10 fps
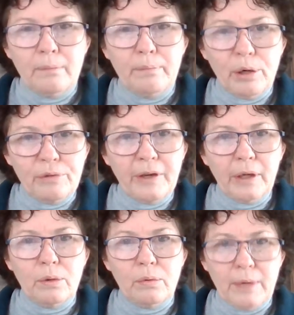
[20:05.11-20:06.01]

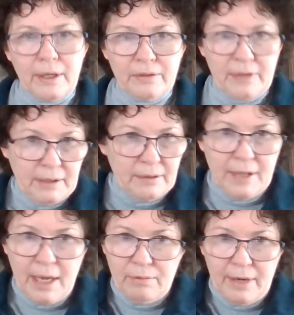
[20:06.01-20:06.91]
Perfect rest. That's
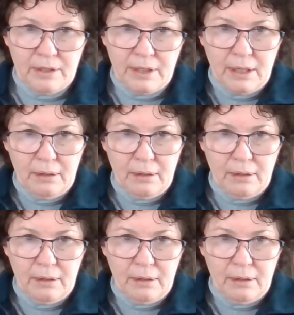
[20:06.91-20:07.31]
that rest.